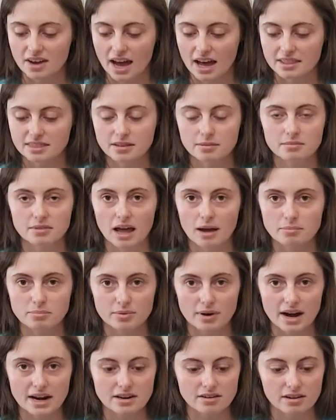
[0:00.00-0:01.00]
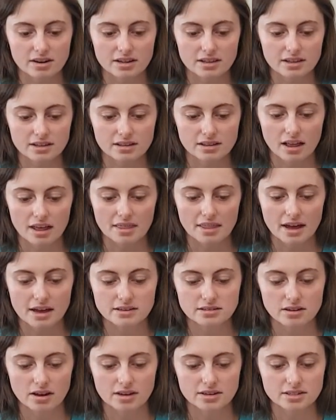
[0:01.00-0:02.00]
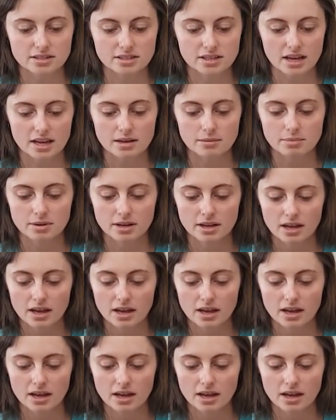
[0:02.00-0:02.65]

had them like break or anything like that. So I just keep